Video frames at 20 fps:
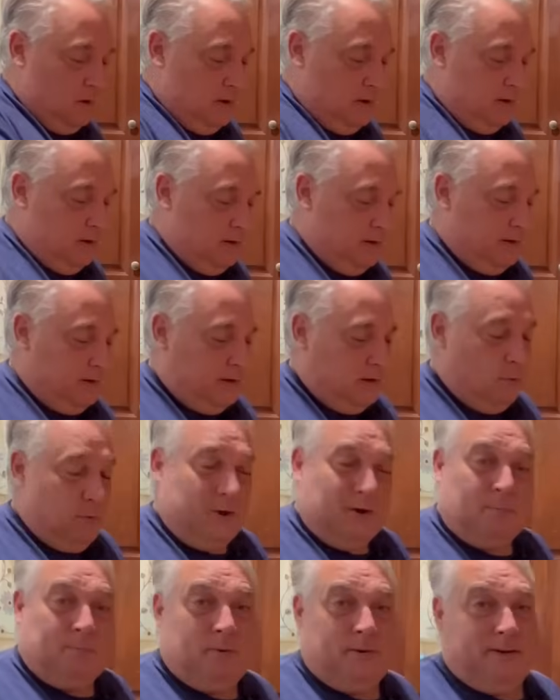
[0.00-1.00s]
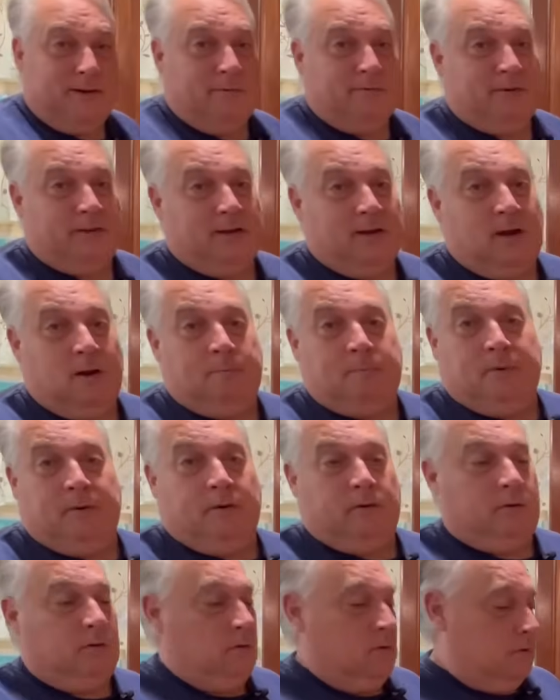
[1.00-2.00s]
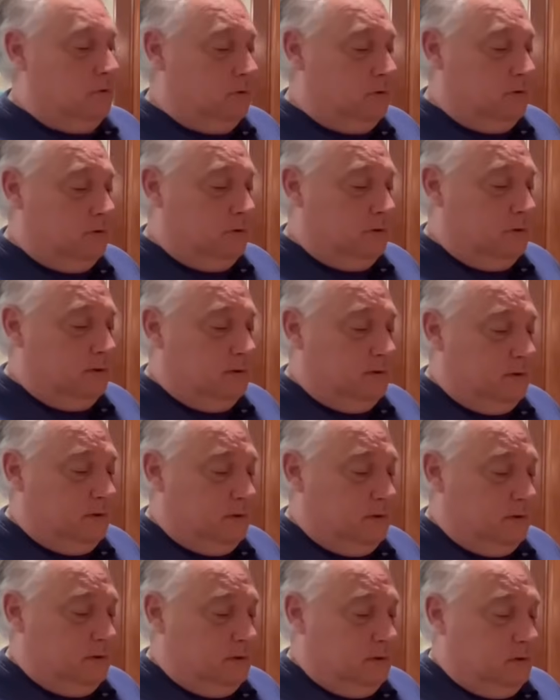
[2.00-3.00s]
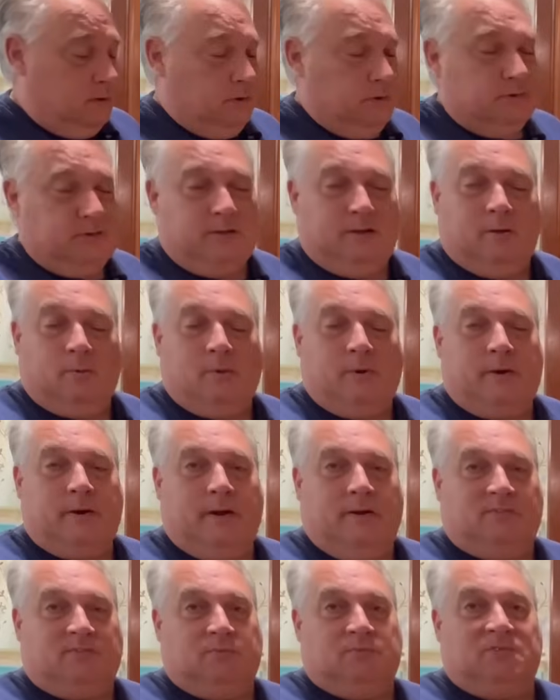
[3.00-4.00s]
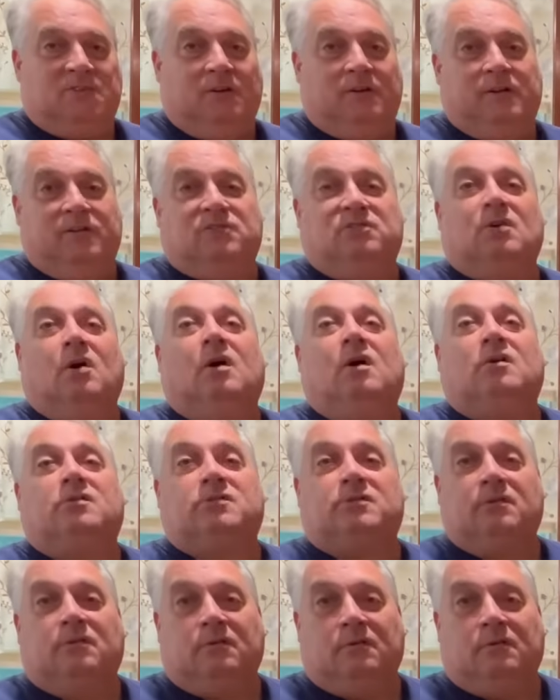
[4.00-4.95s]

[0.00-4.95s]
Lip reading: And then we're gonna plate everything up, and Tina, we're gonna have some Sunday sauce.